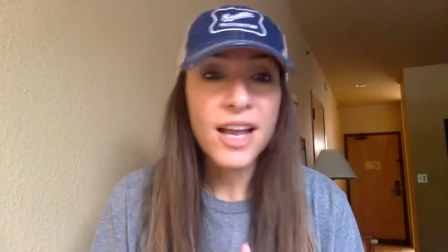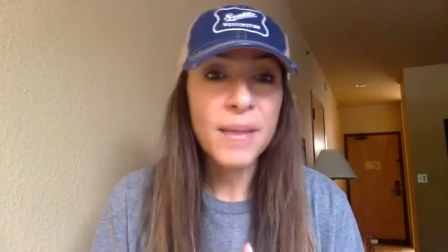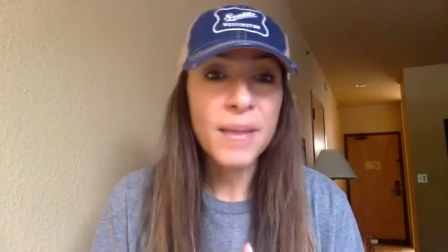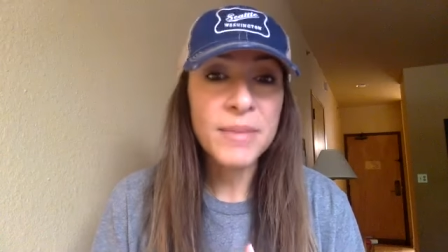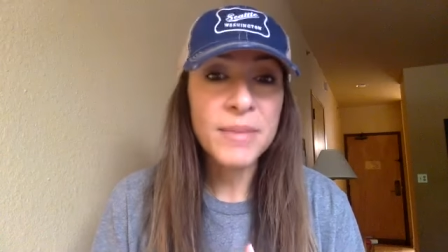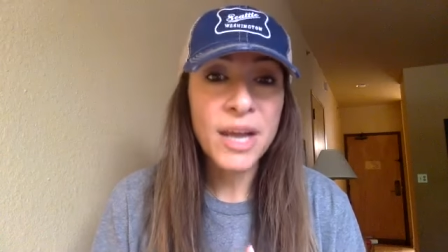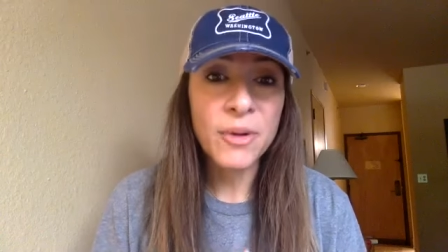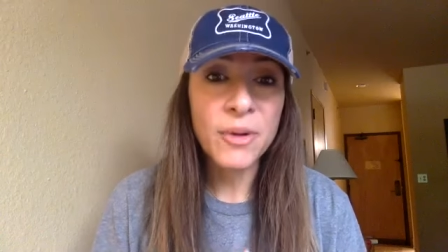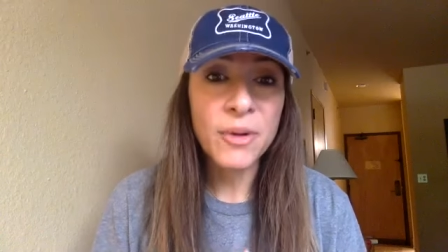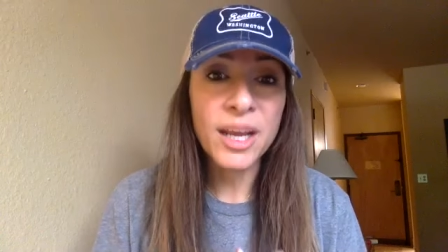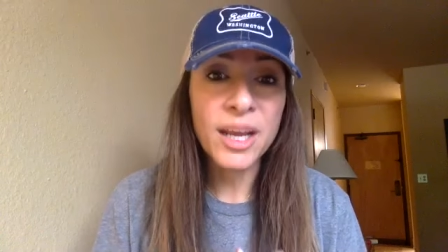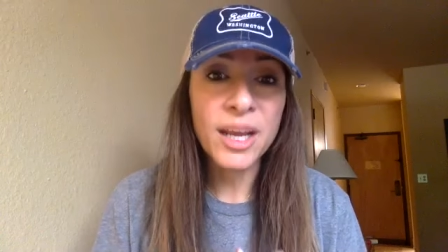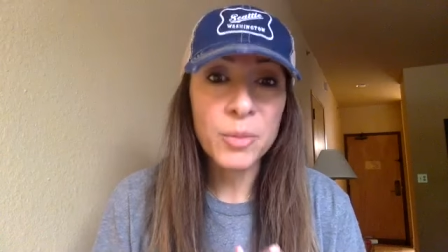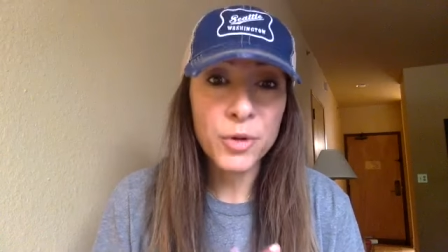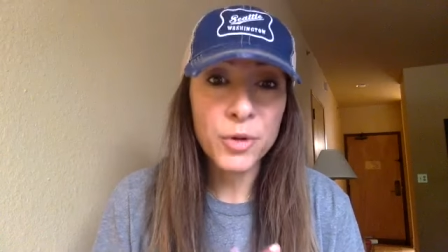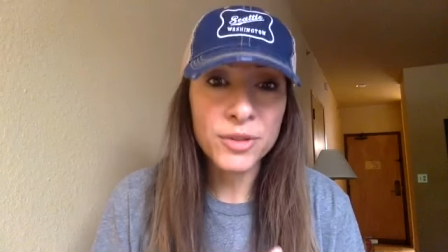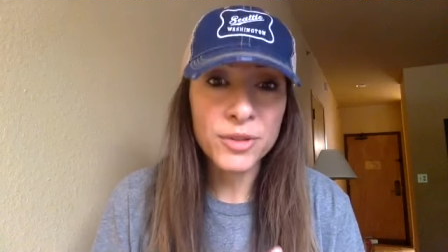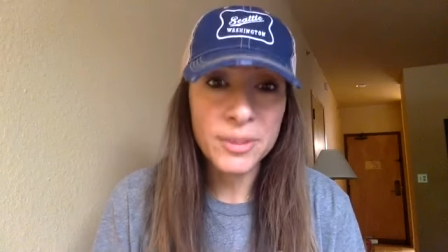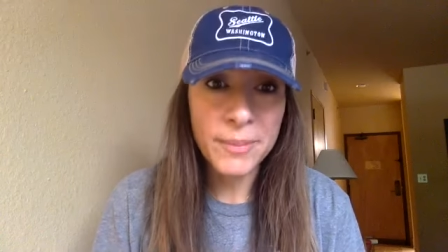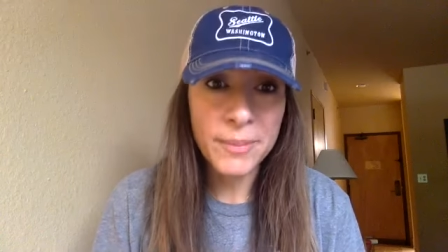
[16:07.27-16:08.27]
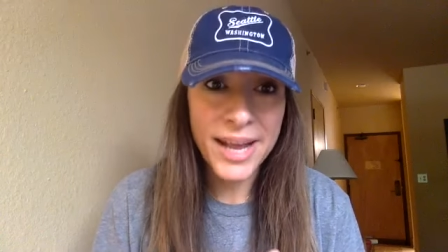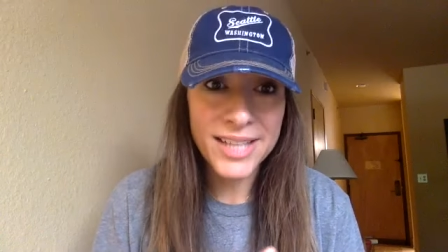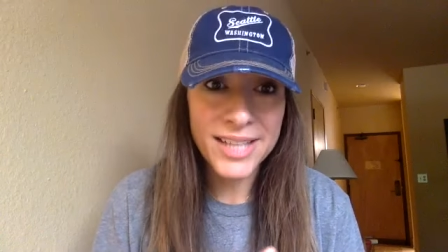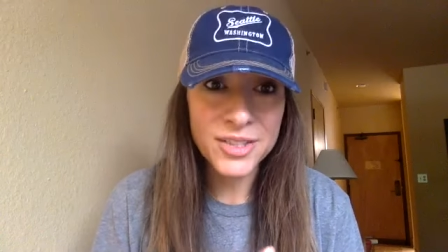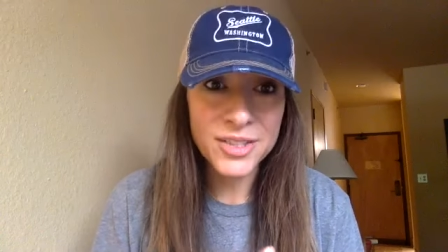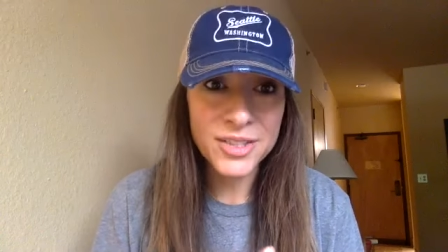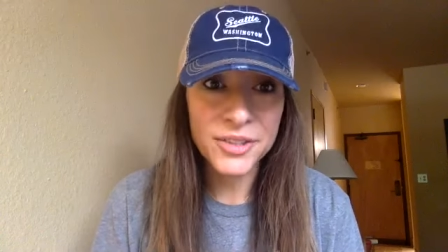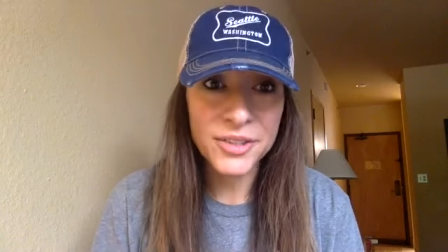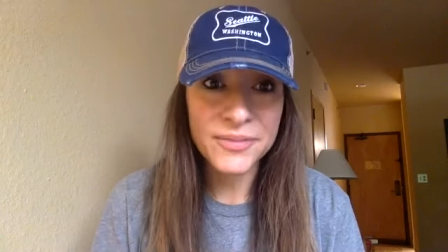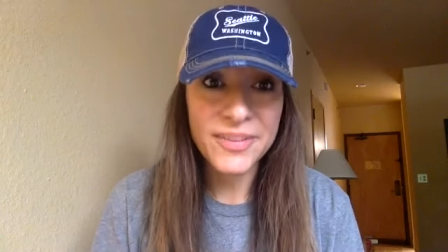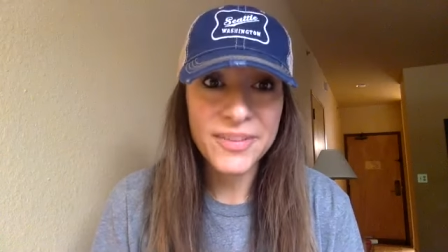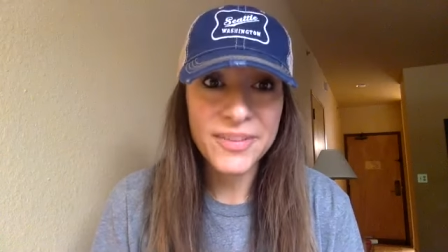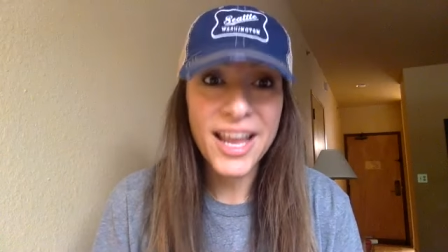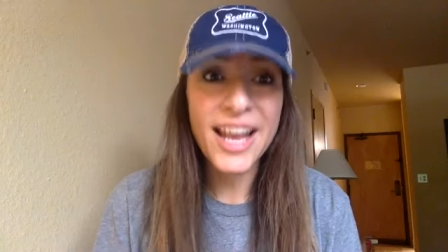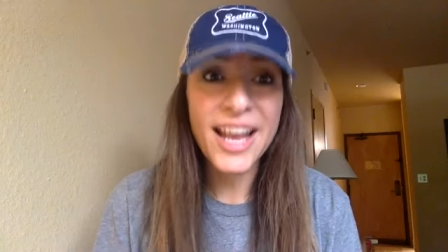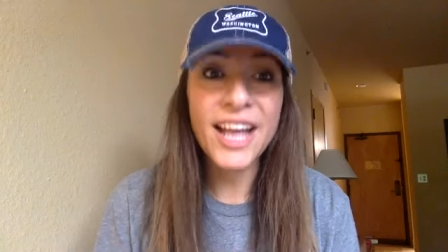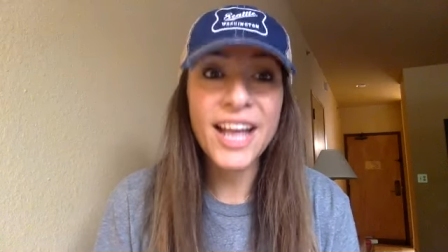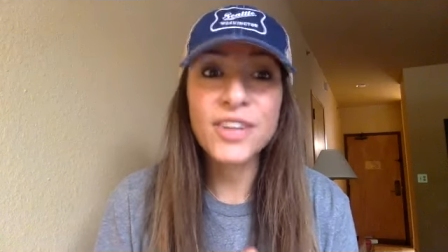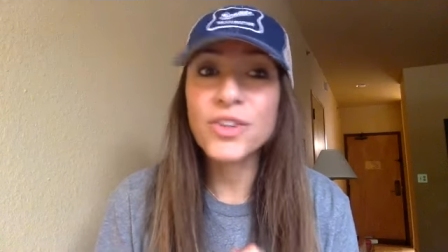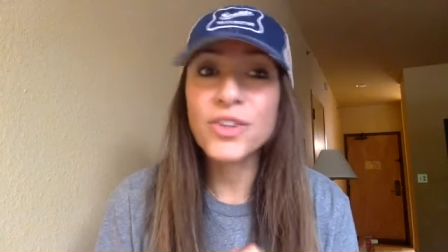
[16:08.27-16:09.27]
I'm now an Emerald Ambassador.
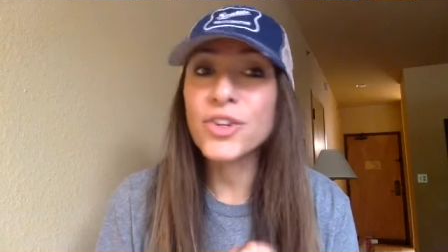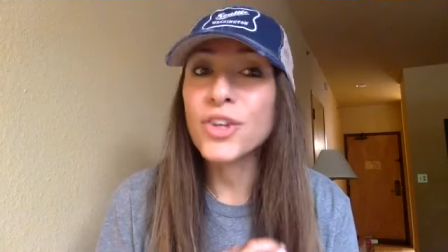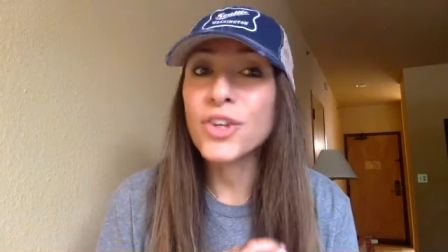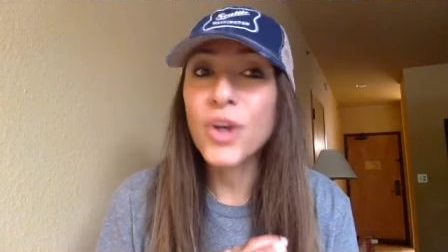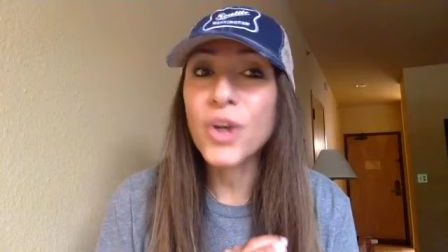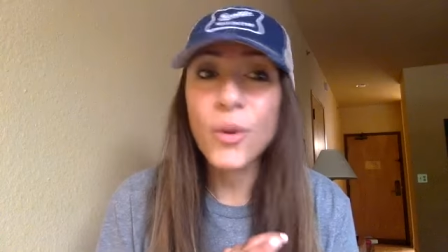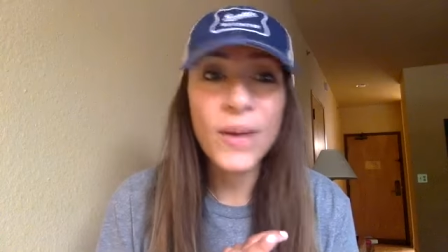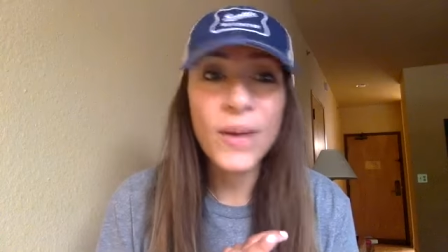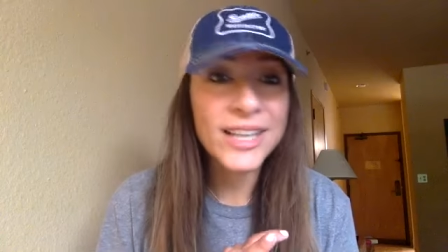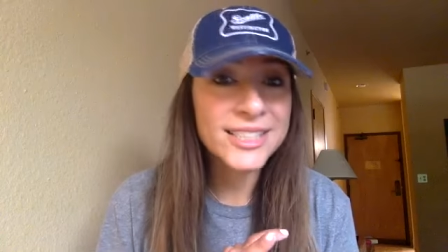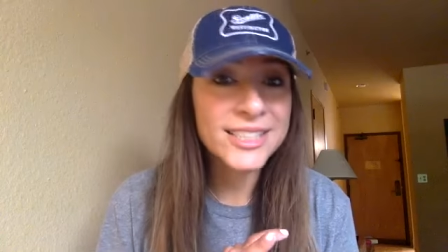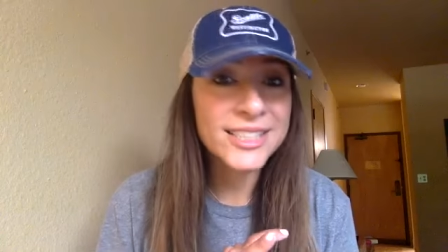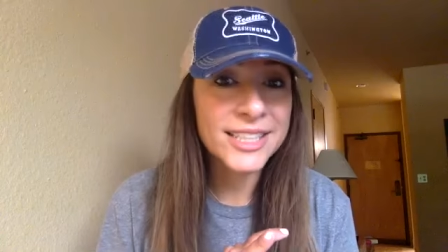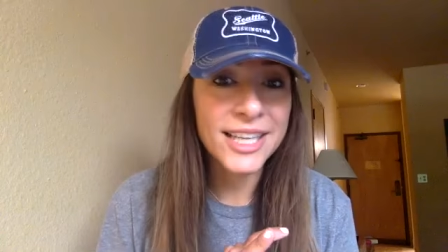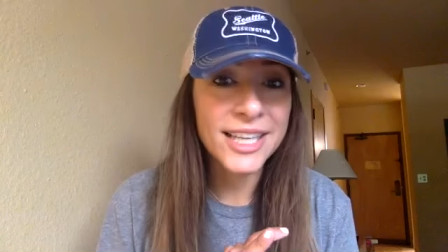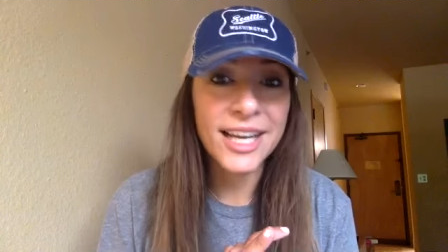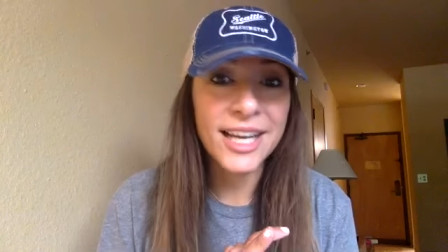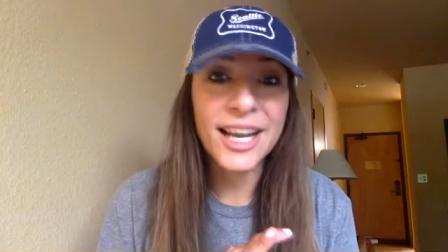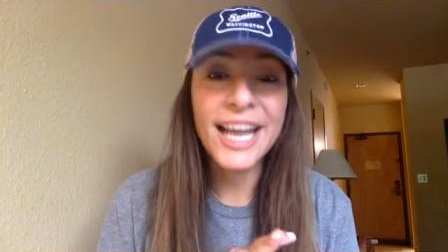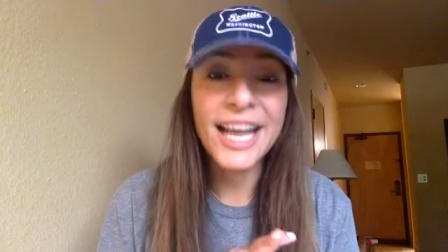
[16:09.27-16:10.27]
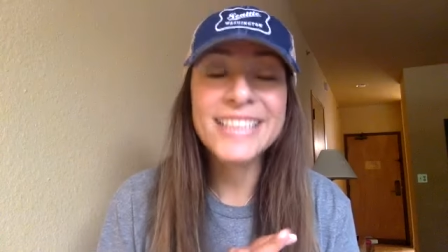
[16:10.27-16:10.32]
I had no idea.